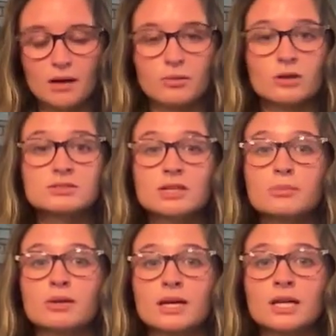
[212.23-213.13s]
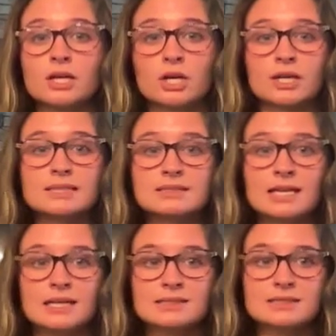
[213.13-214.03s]
Also, blood and urine
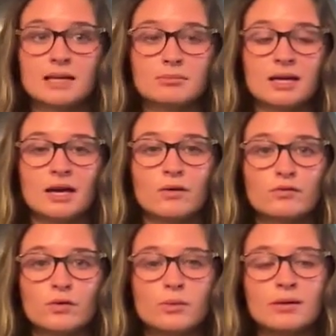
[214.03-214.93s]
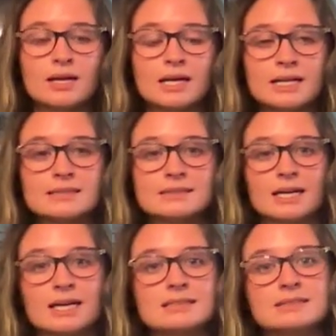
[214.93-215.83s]
test can be helpful, because,
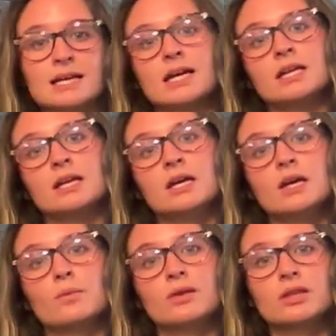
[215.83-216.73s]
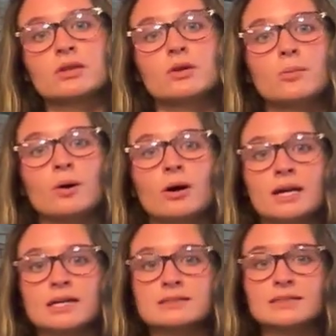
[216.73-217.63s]
like I said, with the little
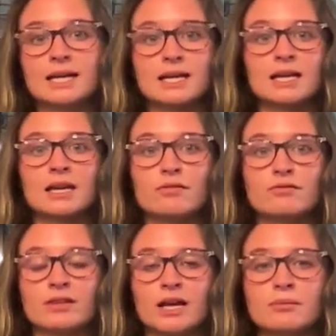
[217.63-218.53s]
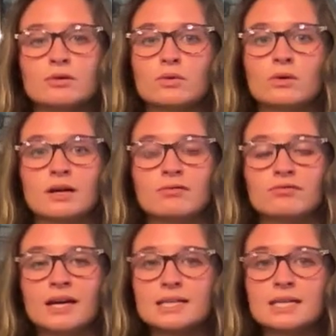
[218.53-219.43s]
pockets, they can get inflamed or
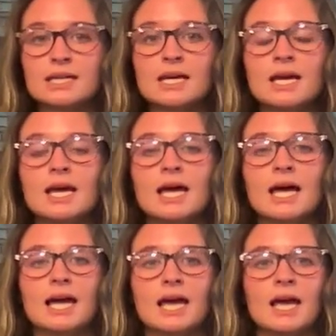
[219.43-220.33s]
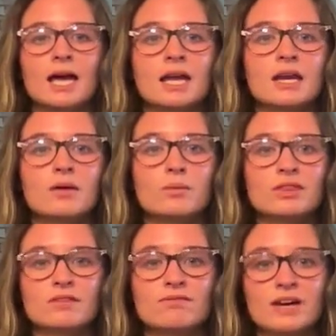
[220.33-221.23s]
infected, and with
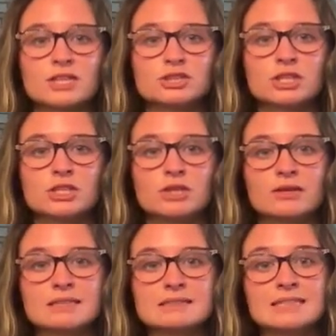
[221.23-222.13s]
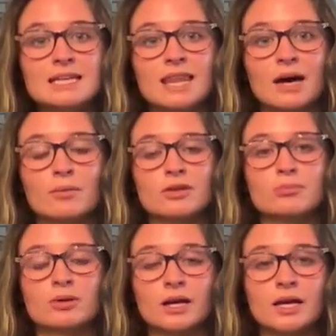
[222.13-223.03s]
infection, you can see that with
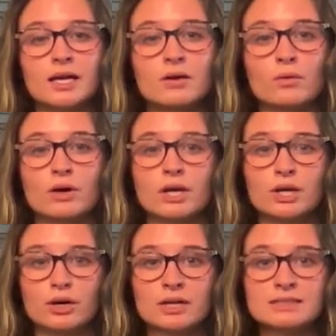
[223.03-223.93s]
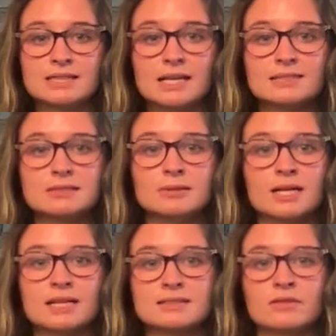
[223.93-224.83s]
blood or a urine test
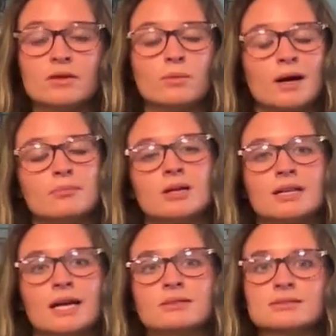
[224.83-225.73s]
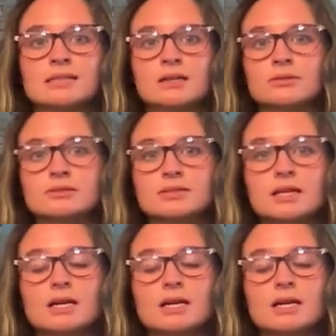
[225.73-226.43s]
because of the white blood count cells.